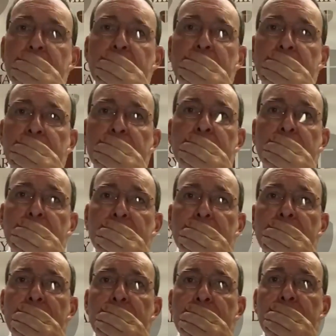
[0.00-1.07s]
become fully
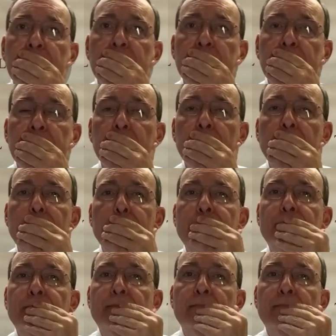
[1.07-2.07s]
Canaanite by this point, and